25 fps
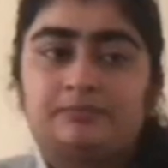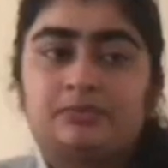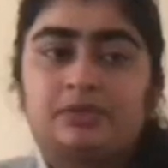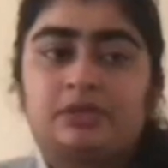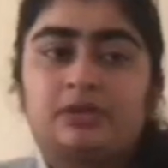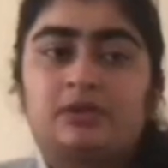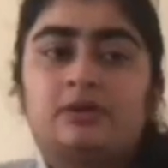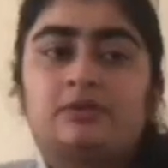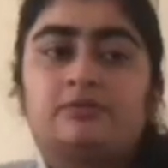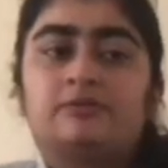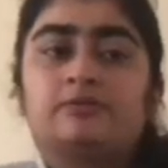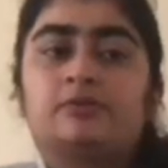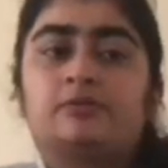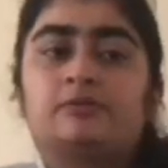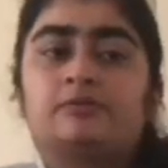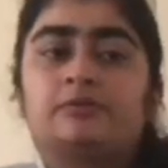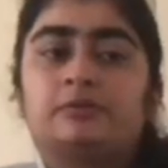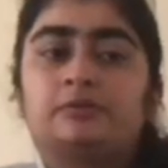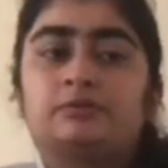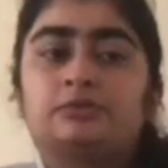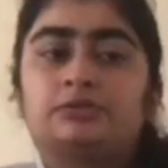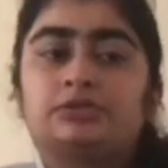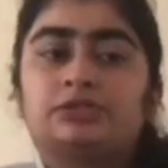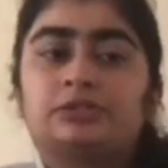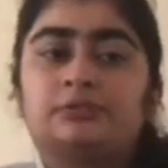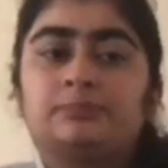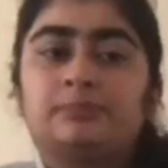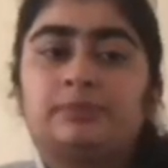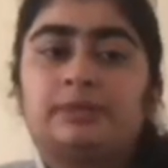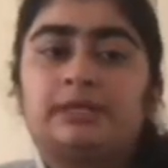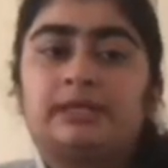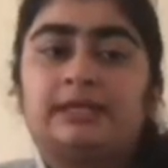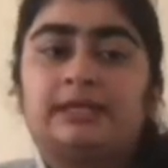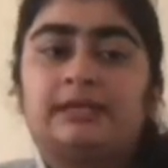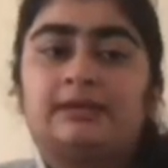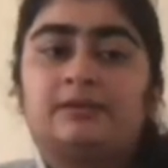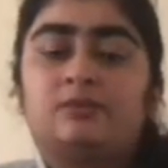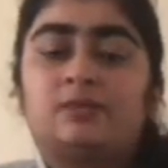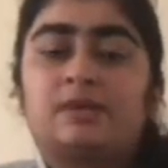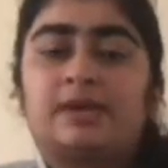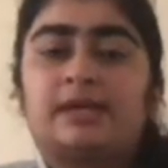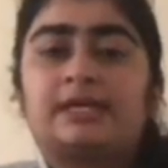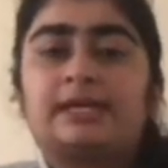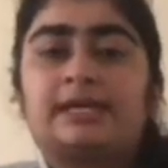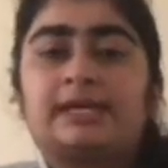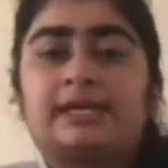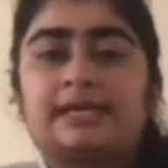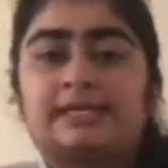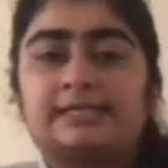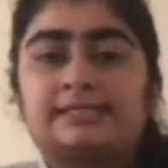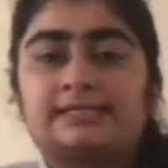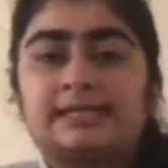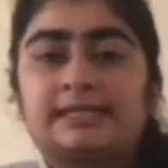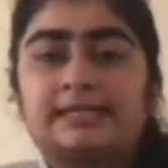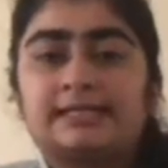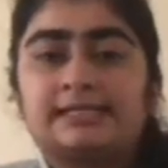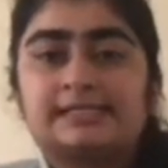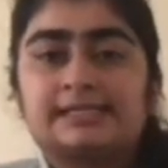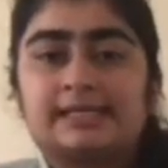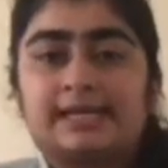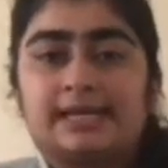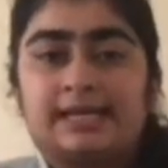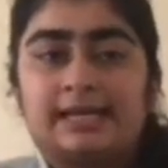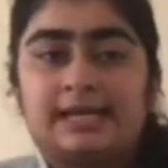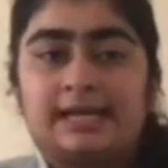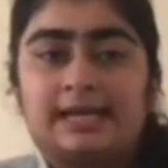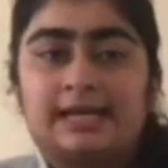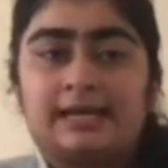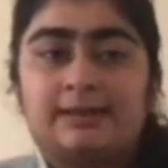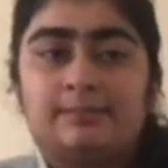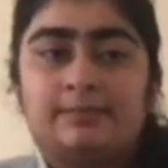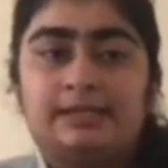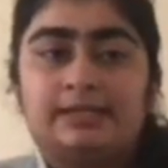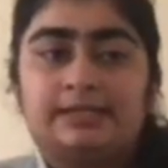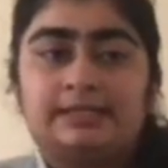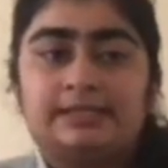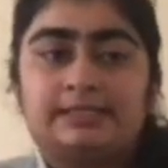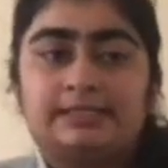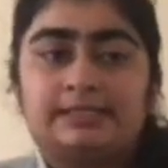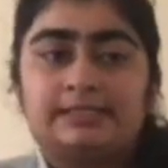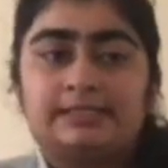for future period when assets and liabilities